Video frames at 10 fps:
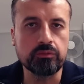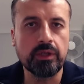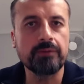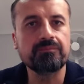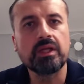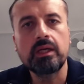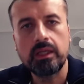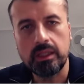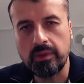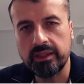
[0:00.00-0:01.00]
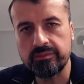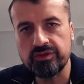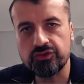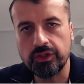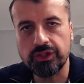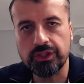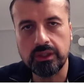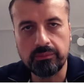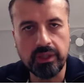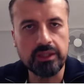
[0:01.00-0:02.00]
But in my
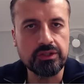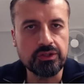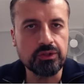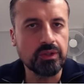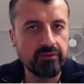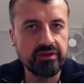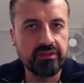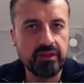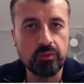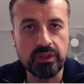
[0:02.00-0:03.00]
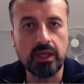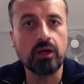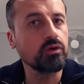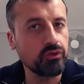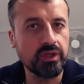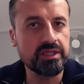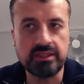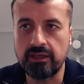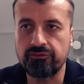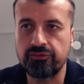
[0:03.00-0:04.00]
demonstration, I'm going to do everything without
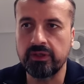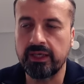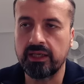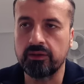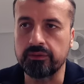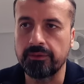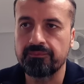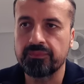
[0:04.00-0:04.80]
creating that free account.